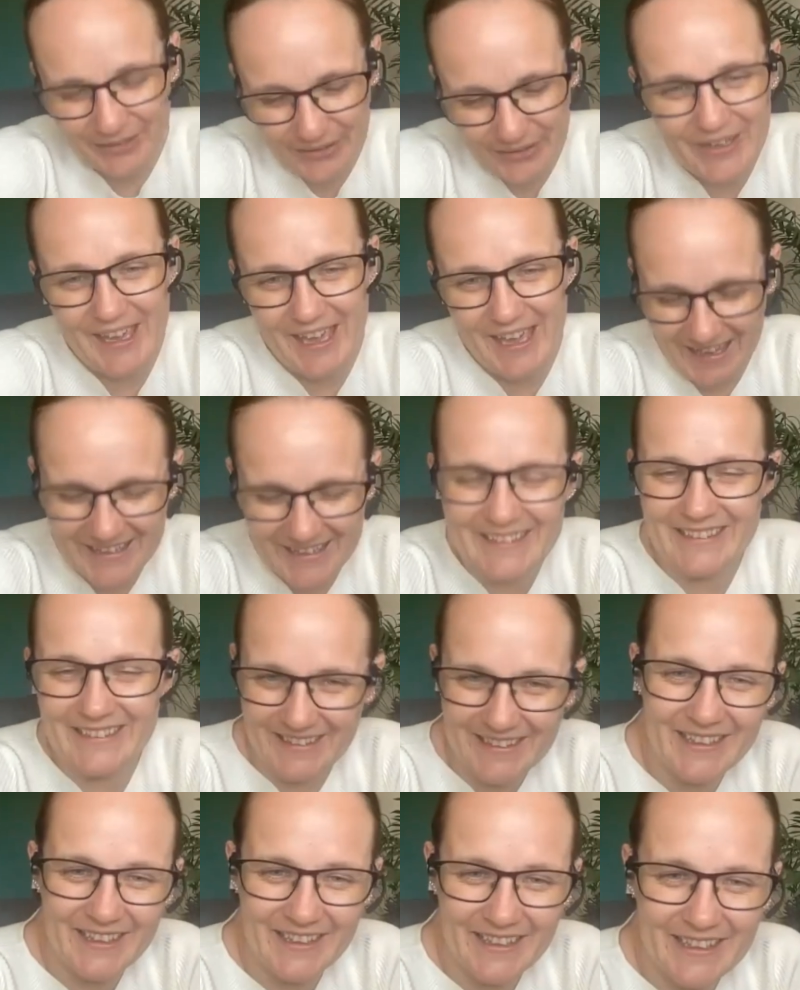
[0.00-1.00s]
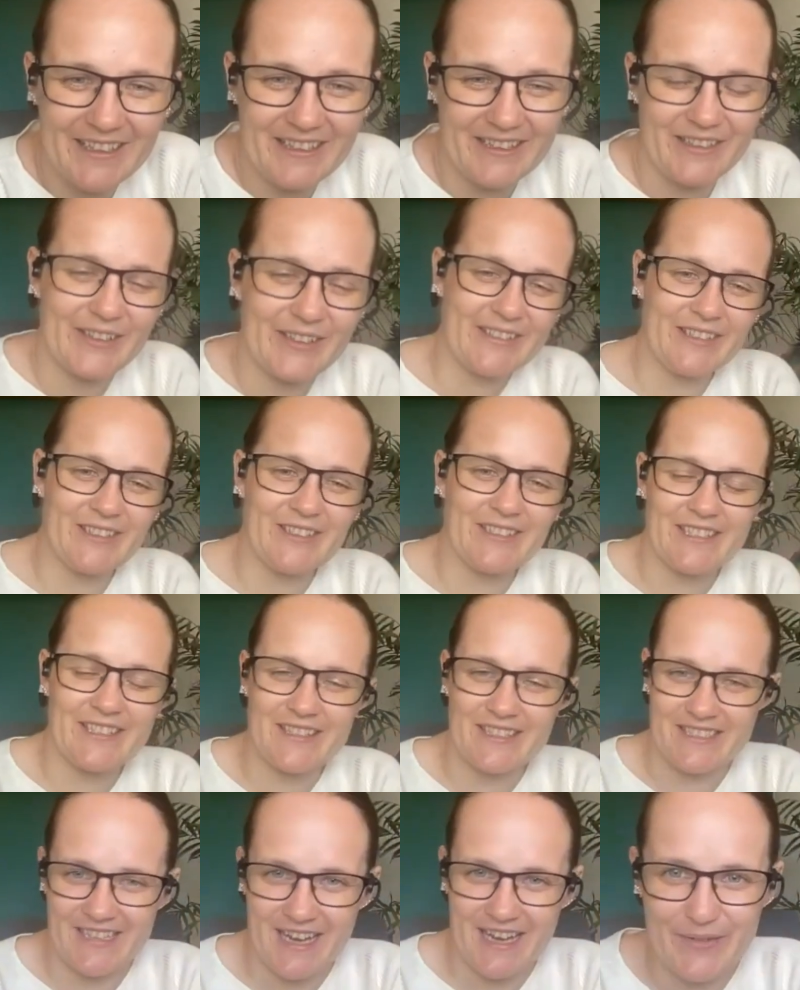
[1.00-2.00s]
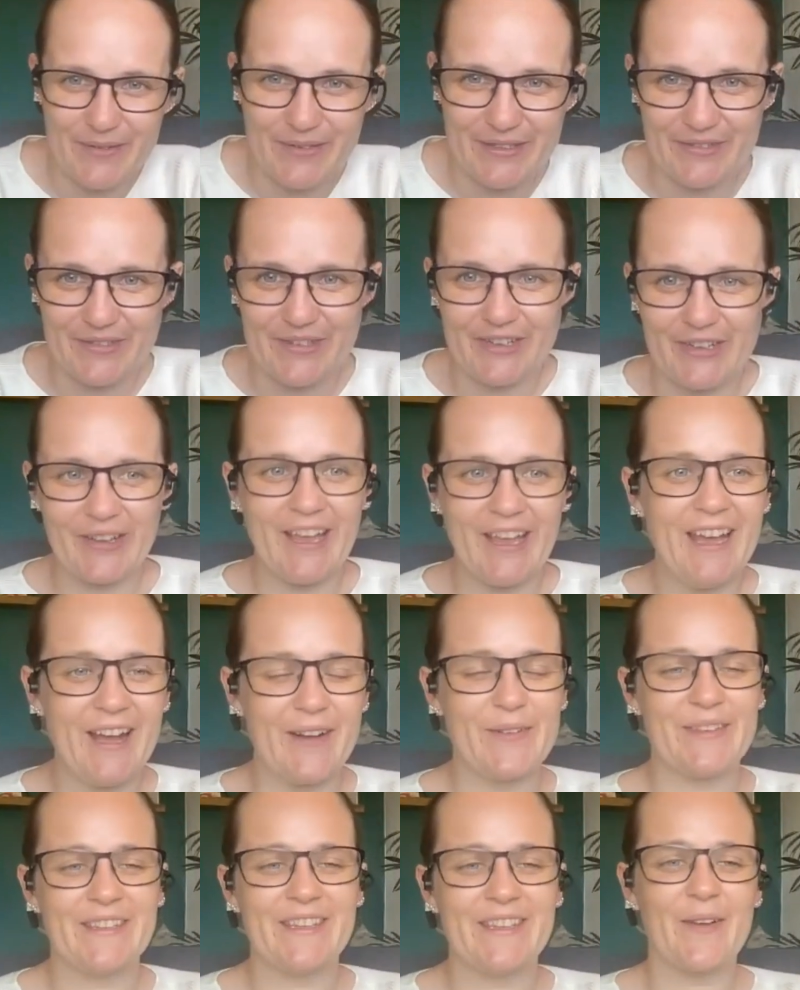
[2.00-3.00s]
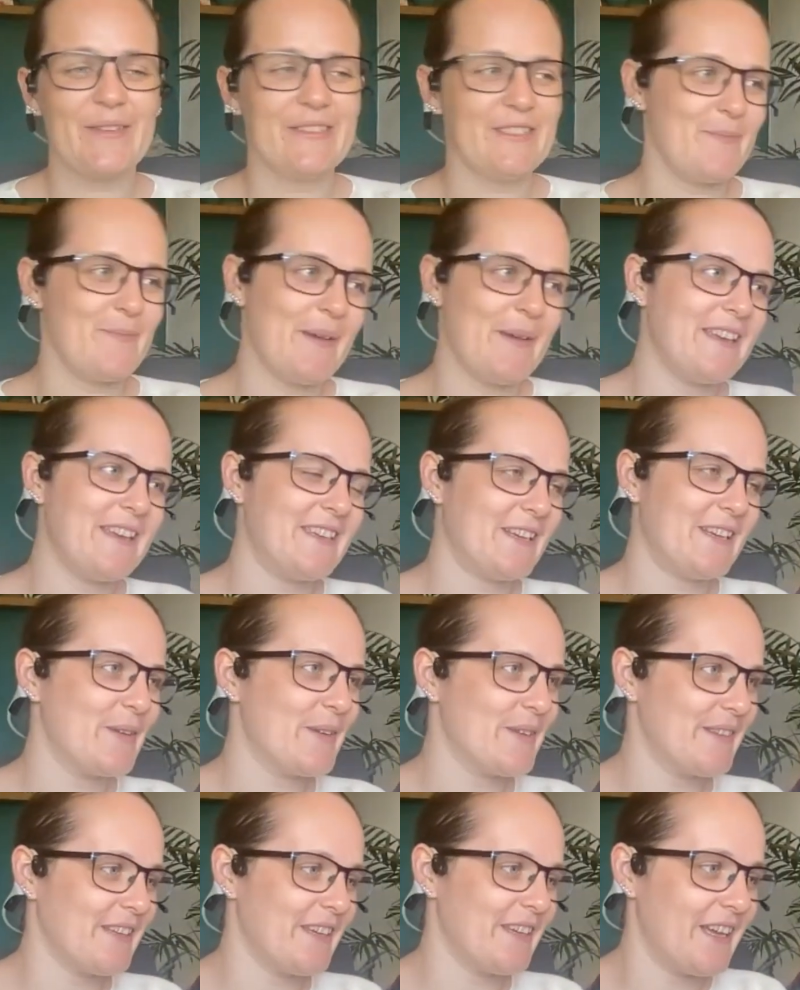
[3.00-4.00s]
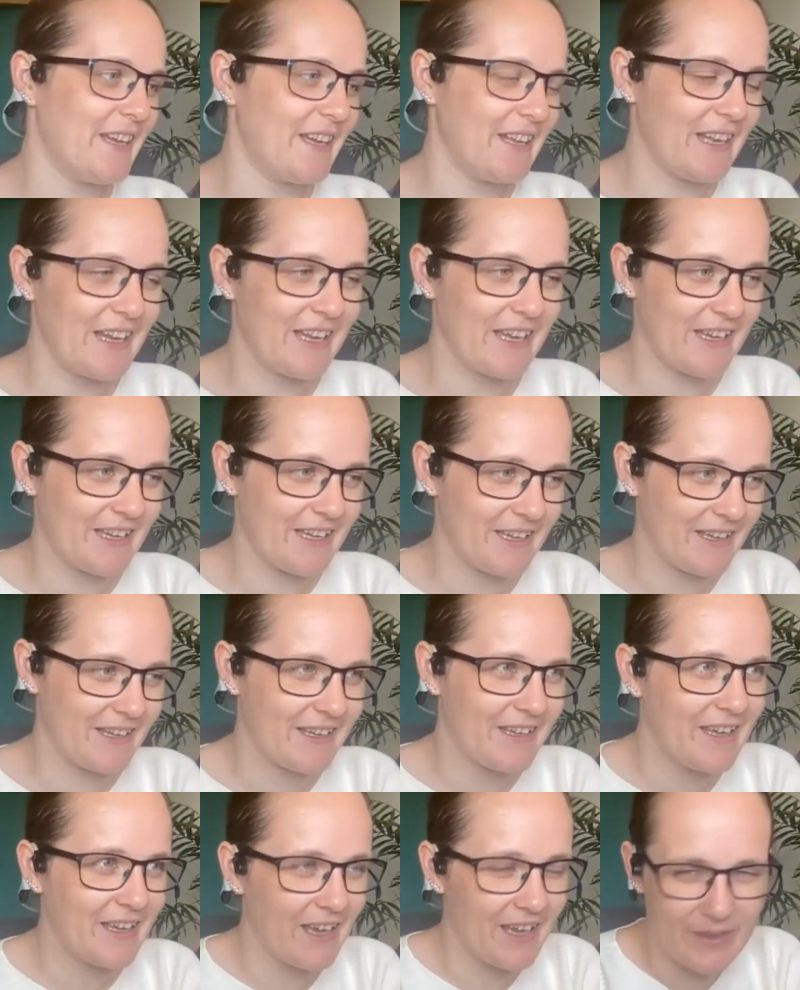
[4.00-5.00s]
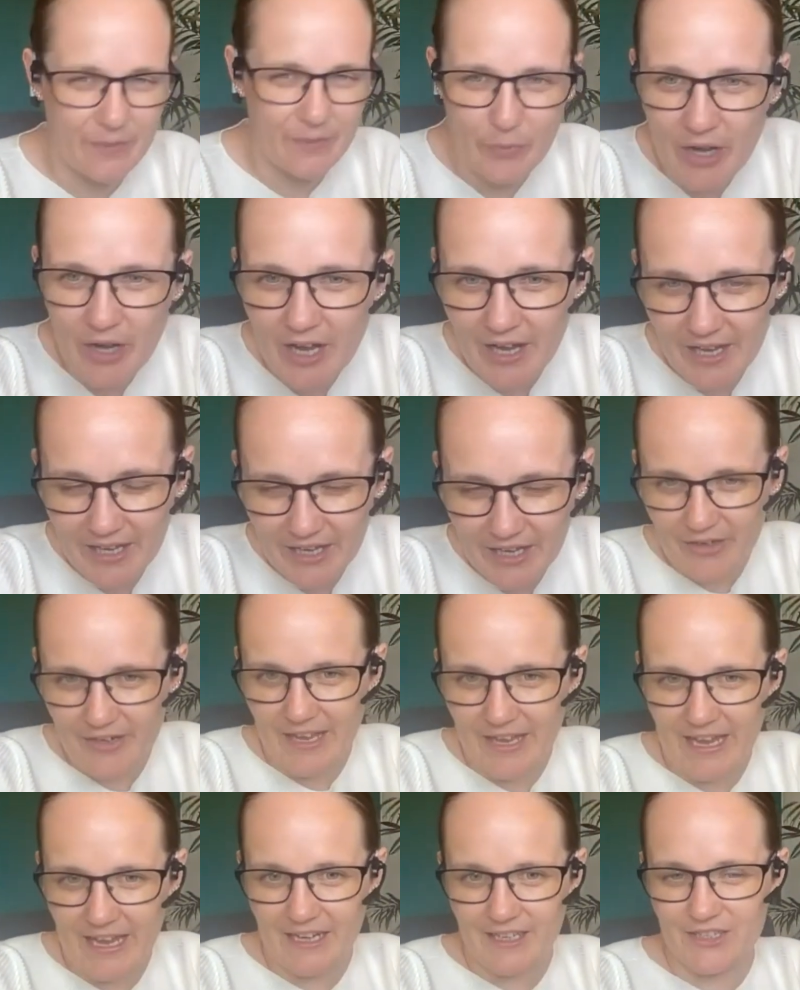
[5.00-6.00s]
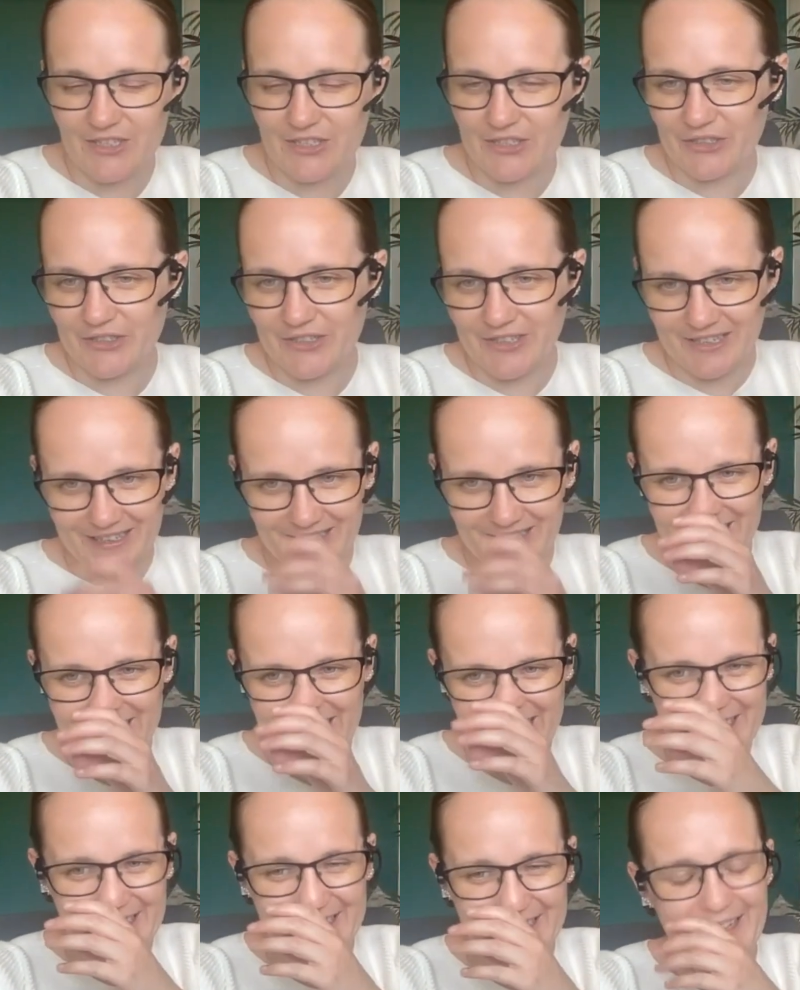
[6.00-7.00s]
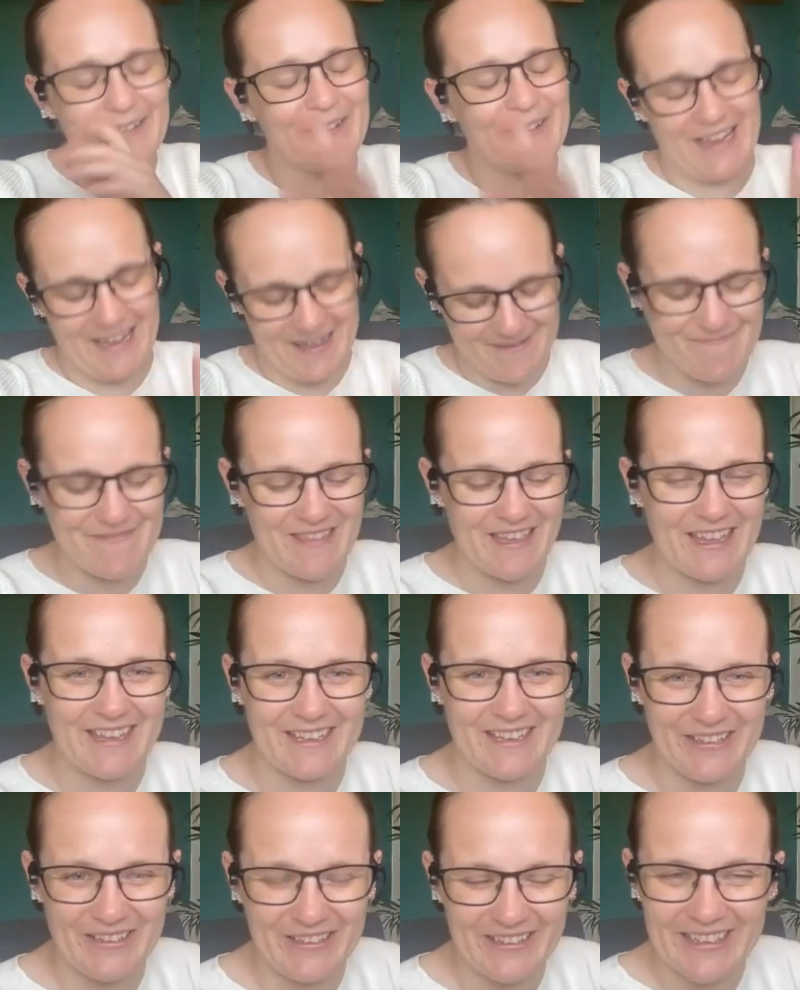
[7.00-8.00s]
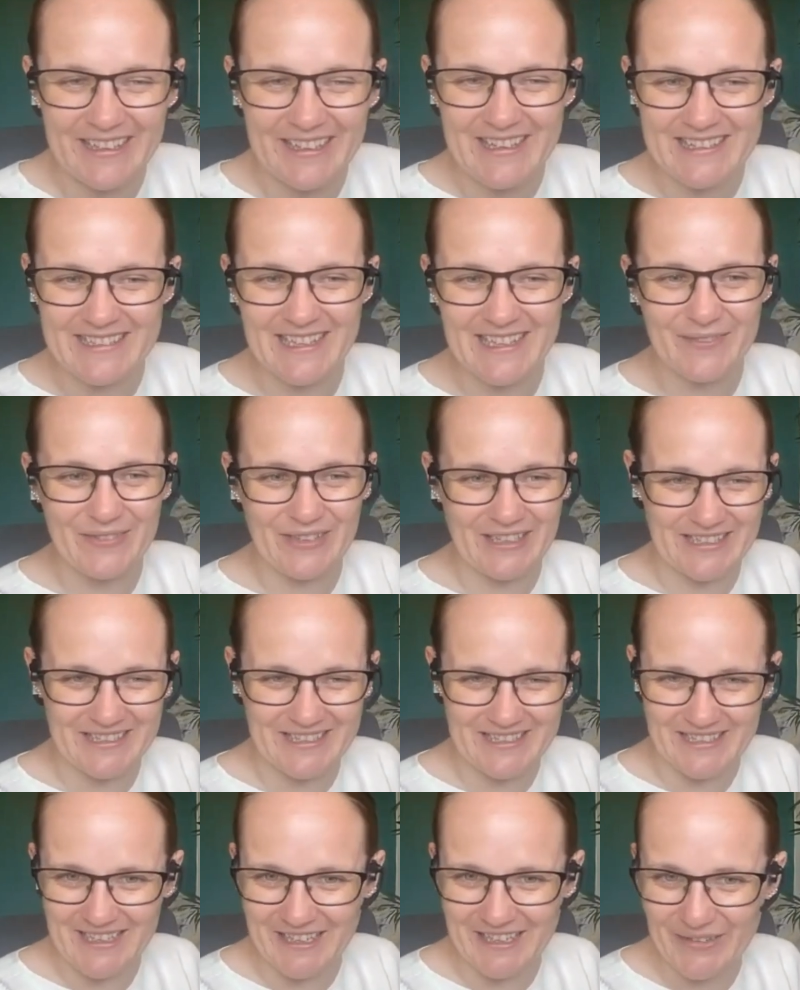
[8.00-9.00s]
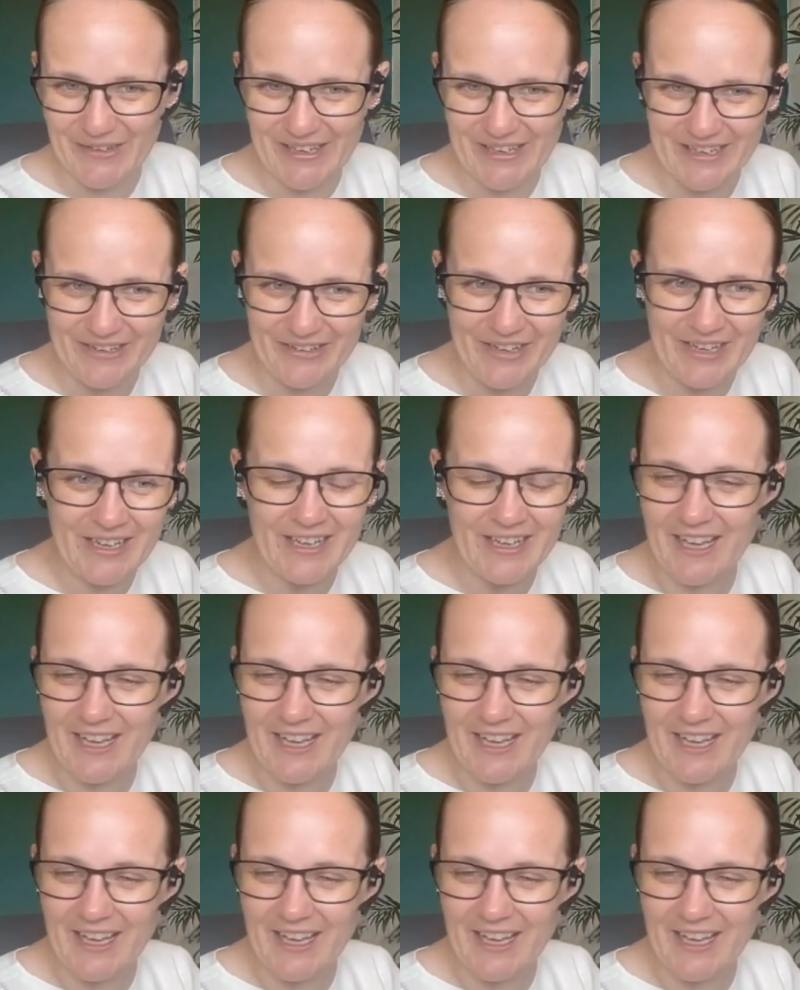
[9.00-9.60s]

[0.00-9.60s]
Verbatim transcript: Okay. So just the J was wrong. I was debating, was it like a Y or an H or a... Okay, thank you. It's lovely to see you here.